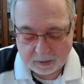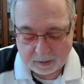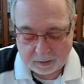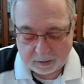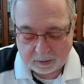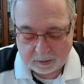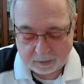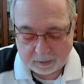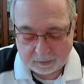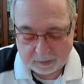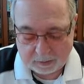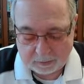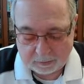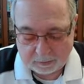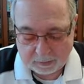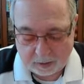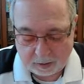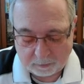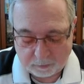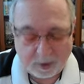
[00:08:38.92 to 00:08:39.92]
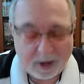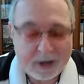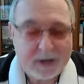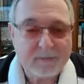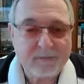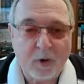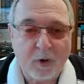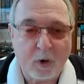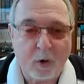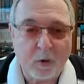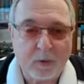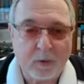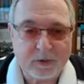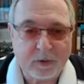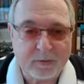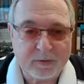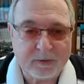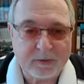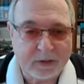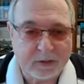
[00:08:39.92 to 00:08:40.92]
a, uh, a,
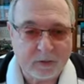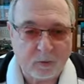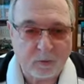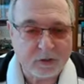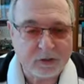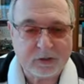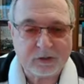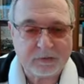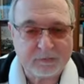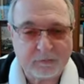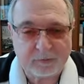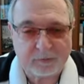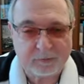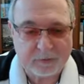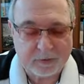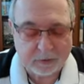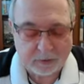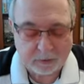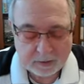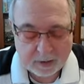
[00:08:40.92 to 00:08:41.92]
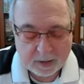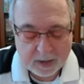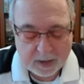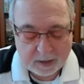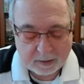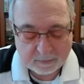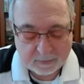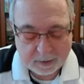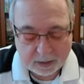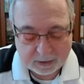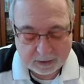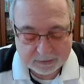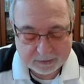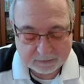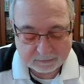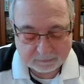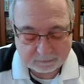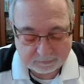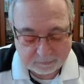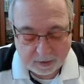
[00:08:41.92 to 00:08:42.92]
rainbow. It's almost like a wish is fulfilled,
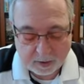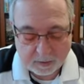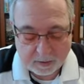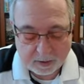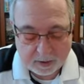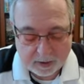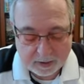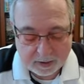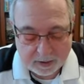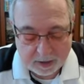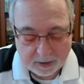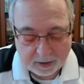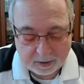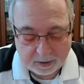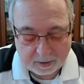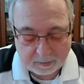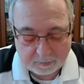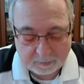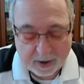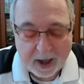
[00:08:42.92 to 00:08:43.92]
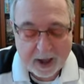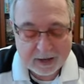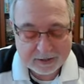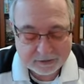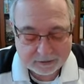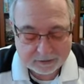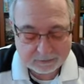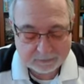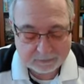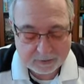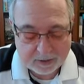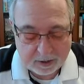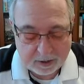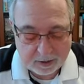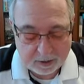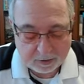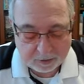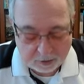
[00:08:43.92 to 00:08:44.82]
but it's a very uh, positive